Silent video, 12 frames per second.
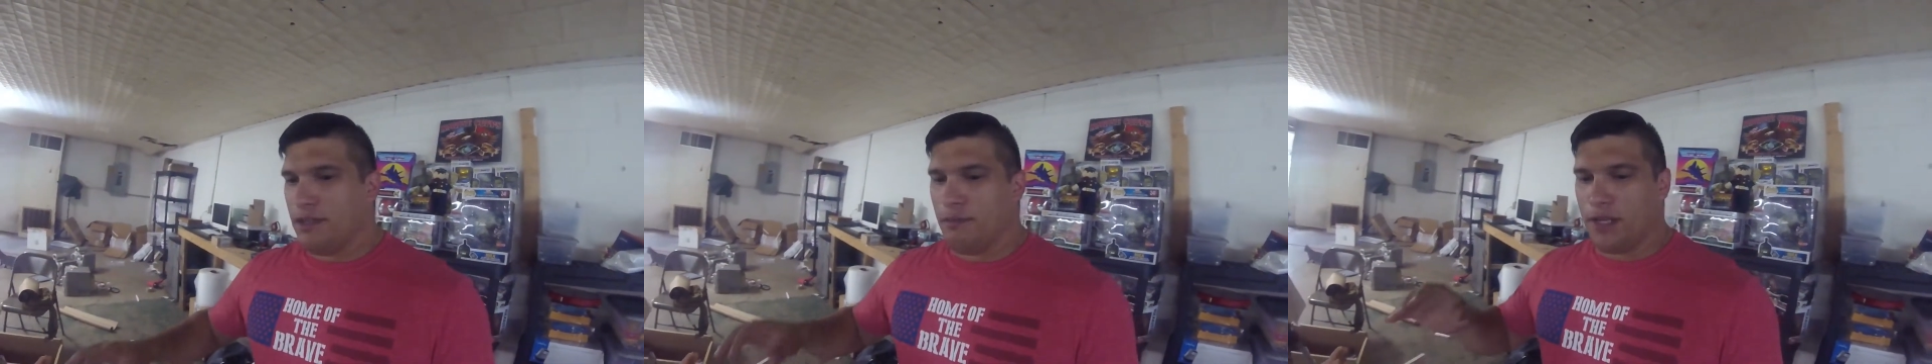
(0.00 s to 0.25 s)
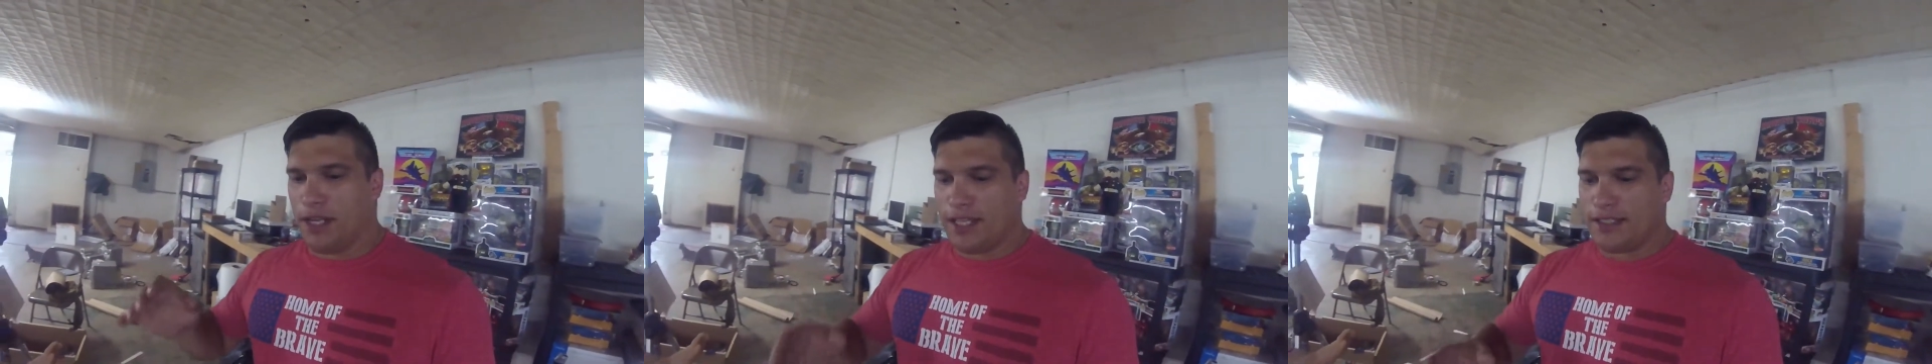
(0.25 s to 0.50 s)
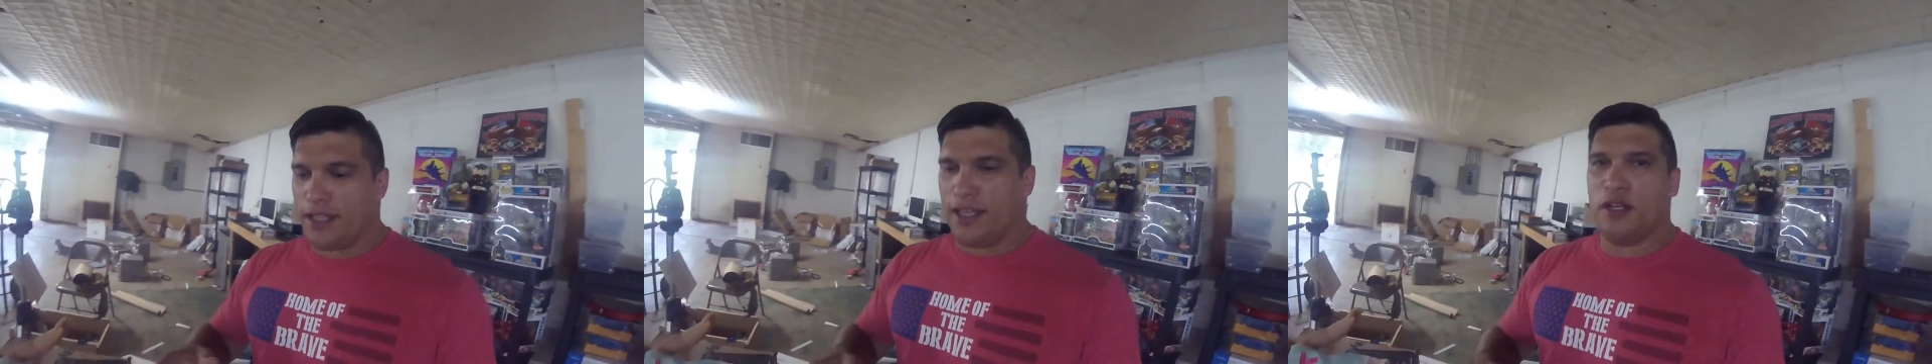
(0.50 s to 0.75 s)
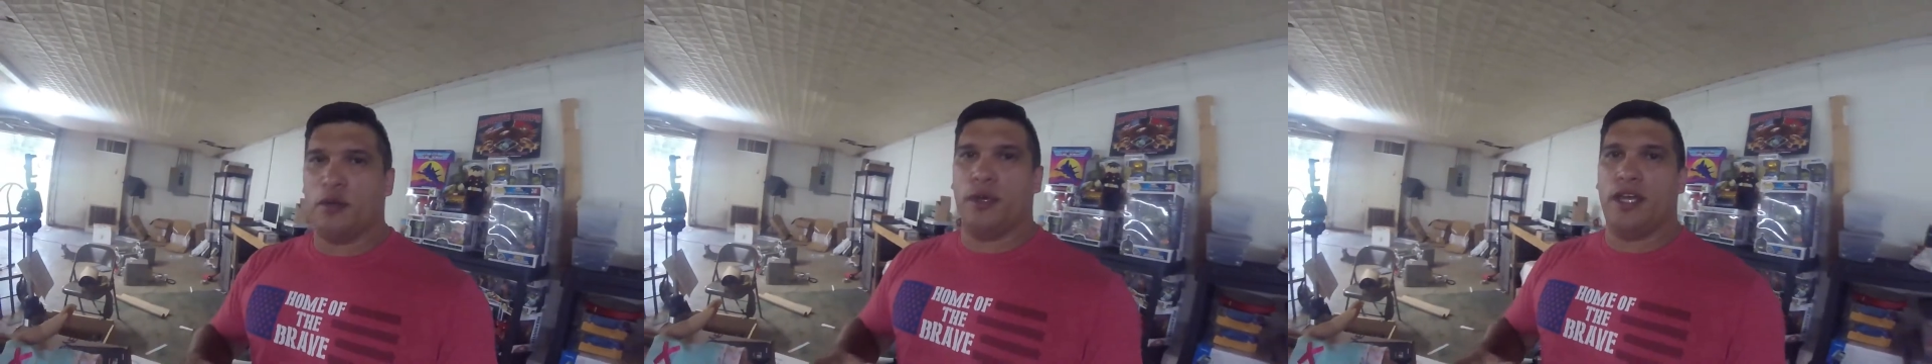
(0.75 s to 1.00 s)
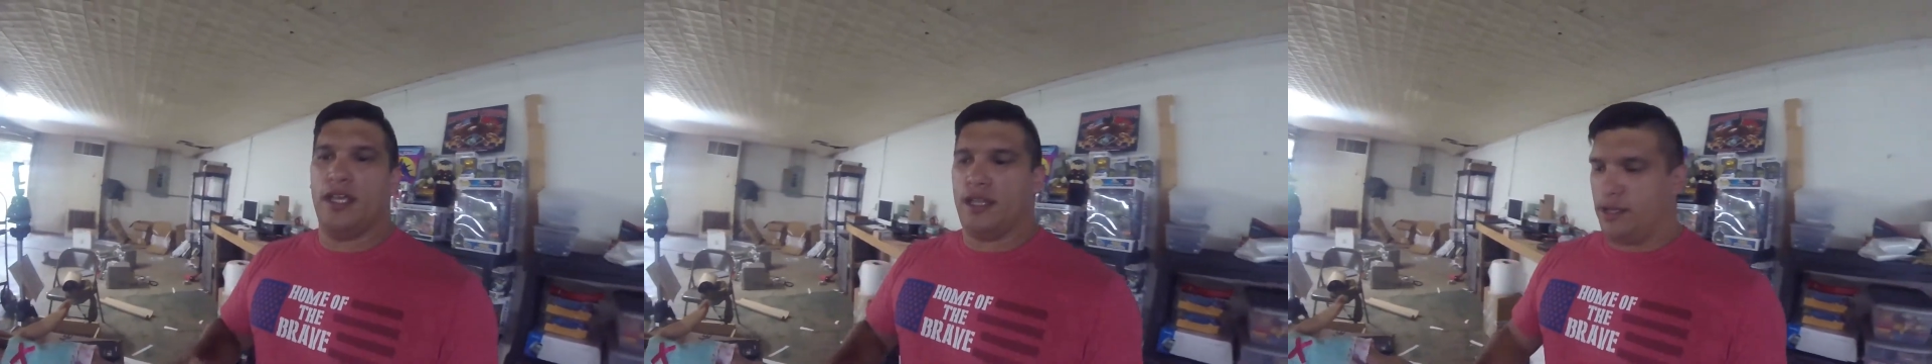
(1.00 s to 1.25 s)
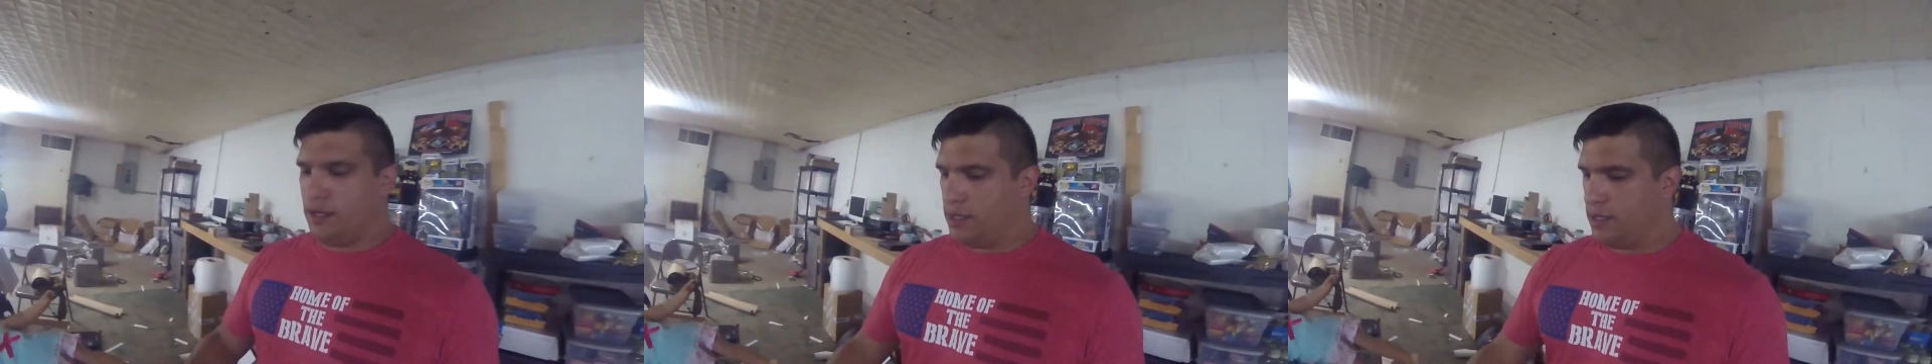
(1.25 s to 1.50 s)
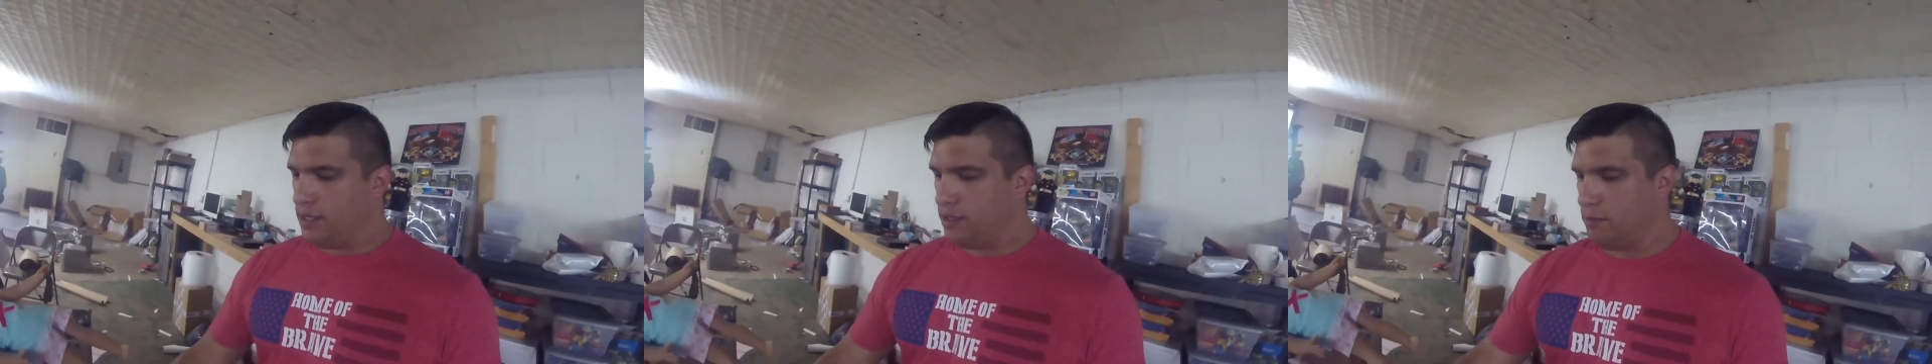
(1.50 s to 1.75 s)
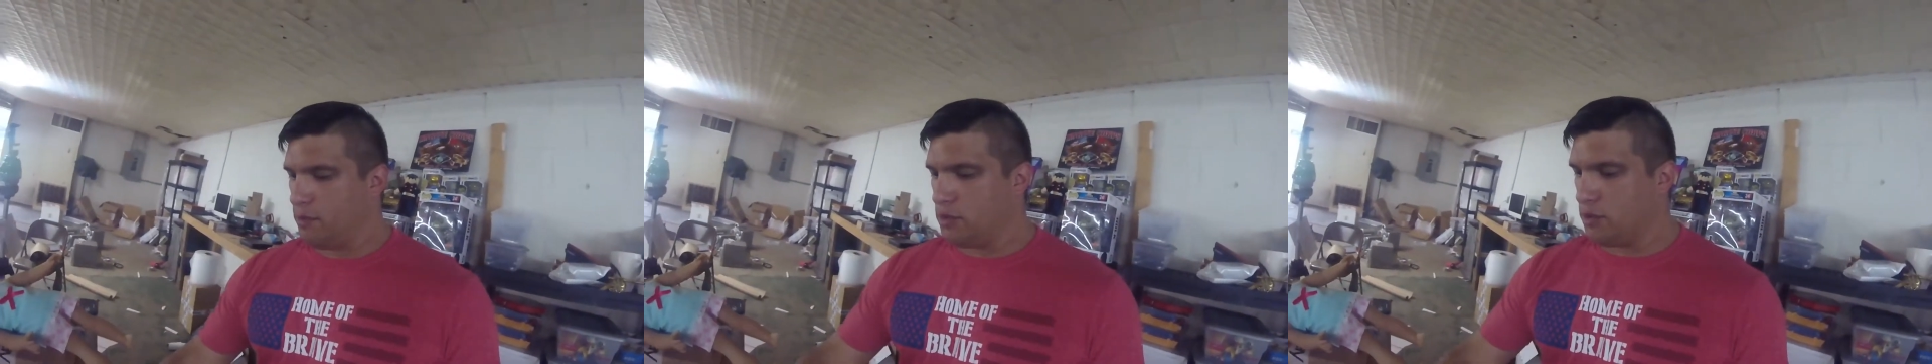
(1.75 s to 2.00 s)
My next item, and
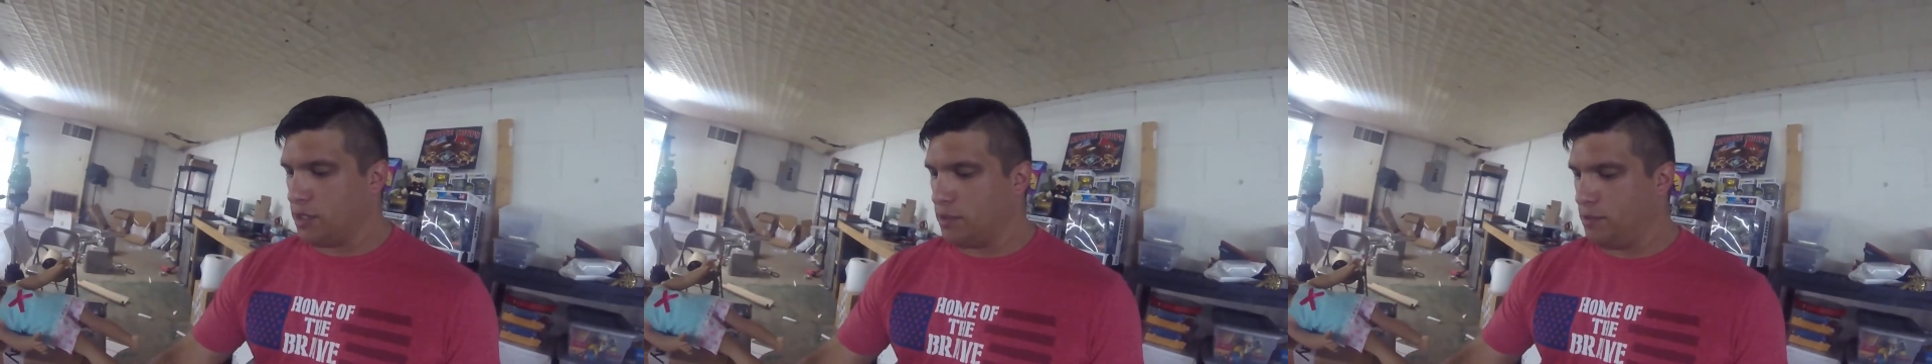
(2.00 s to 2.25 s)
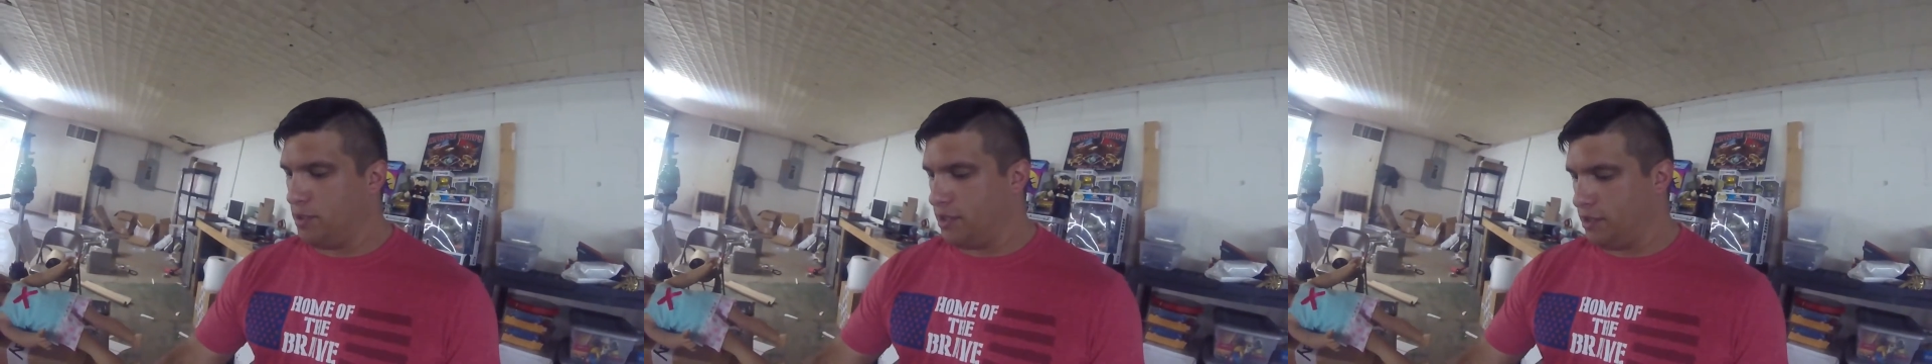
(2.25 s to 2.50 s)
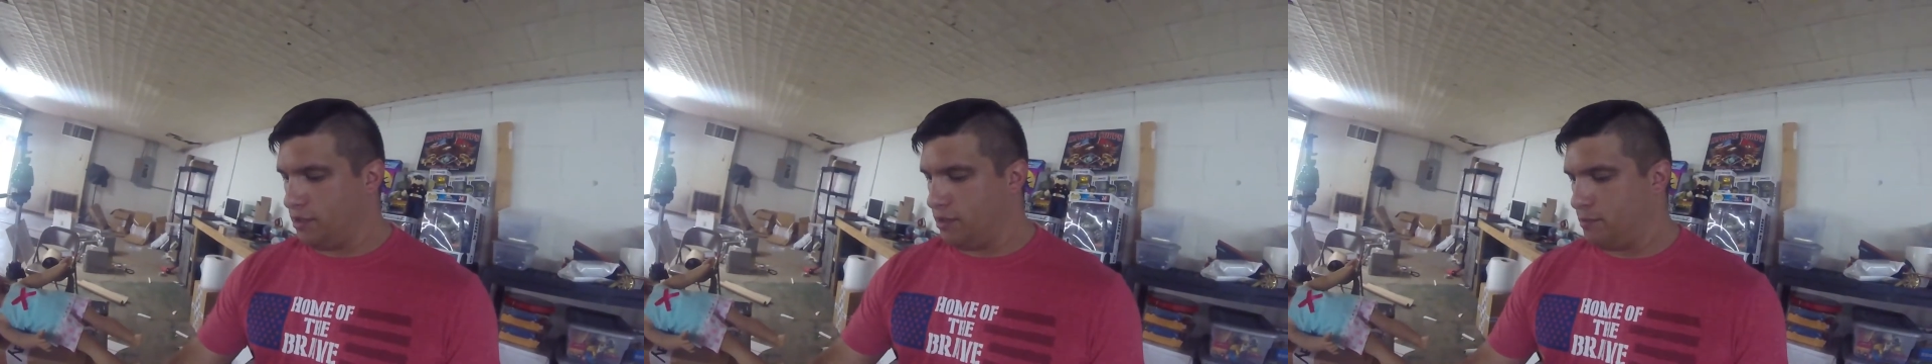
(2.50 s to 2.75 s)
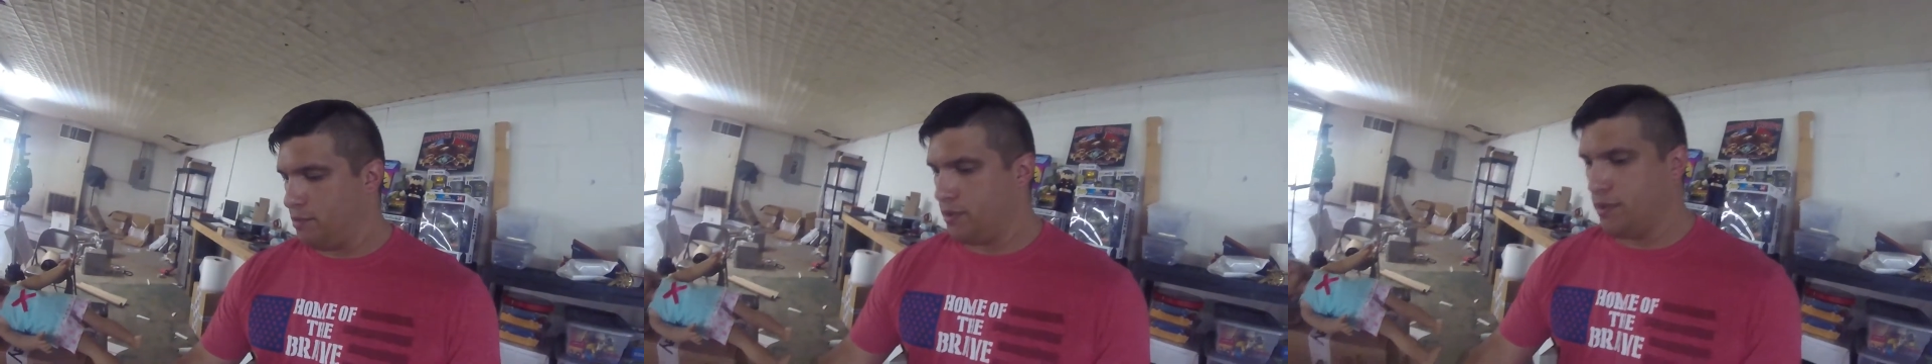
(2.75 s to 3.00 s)
I'm gonna try to pick it up